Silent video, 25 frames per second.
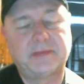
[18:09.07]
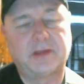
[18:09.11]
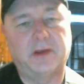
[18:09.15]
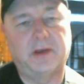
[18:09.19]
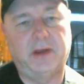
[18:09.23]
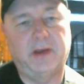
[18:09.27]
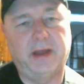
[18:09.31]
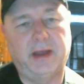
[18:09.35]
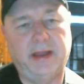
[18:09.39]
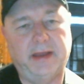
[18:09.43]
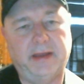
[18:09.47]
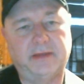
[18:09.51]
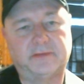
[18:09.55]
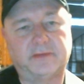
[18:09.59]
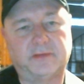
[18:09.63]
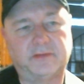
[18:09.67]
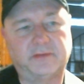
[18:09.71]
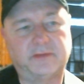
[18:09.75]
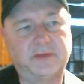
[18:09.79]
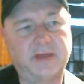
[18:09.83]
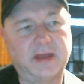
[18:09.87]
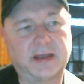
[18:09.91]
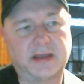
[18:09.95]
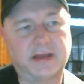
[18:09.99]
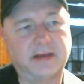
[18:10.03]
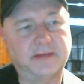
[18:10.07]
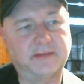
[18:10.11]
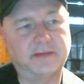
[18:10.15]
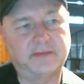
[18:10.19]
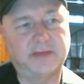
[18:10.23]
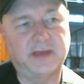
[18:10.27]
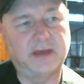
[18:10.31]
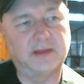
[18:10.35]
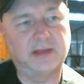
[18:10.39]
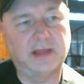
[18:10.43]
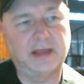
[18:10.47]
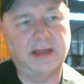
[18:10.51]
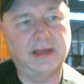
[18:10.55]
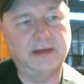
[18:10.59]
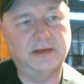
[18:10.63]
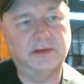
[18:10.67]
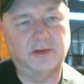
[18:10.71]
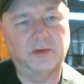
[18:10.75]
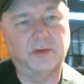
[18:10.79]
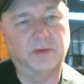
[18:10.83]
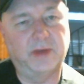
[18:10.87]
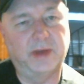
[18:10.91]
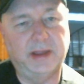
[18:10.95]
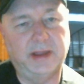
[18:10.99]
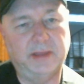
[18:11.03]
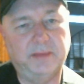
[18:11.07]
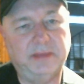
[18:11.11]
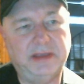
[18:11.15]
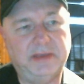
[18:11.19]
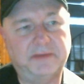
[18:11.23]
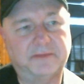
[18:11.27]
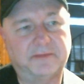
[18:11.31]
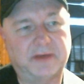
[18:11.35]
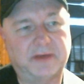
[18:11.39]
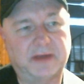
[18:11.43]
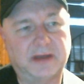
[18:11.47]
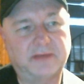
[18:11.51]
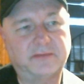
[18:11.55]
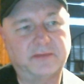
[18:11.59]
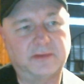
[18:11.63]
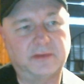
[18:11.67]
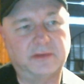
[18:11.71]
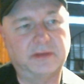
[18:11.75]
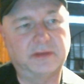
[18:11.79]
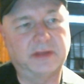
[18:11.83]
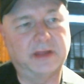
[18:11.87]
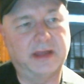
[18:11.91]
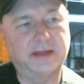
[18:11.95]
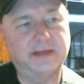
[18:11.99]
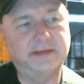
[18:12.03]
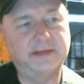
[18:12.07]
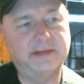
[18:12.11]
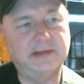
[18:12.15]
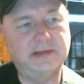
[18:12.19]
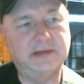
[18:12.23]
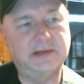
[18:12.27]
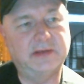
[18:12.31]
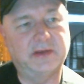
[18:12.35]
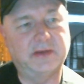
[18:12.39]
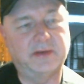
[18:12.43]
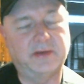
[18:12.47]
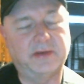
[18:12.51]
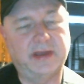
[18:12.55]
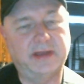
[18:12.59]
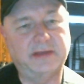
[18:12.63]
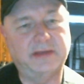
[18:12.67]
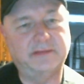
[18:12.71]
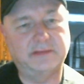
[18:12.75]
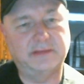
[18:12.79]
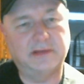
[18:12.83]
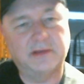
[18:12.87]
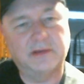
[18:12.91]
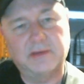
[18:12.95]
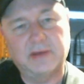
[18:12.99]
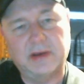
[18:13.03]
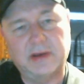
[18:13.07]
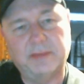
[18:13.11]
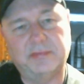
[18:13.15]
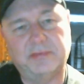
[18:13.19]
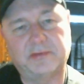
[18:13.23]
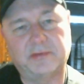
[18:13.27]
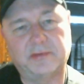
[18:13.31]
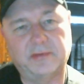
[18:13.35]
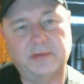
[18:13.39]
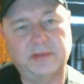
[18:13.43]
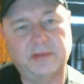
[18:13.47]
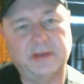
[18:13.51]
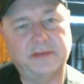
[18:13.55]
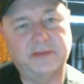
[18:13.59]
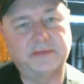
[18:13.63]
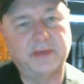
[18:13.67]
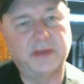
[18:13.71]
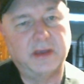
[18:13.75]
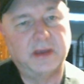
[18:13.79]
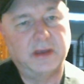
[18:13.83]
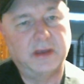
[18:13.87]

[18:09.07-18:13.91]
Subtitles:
Alright, so it's not going to sound like do, re, mi, fa, sol, la, ti, do as you go up through this.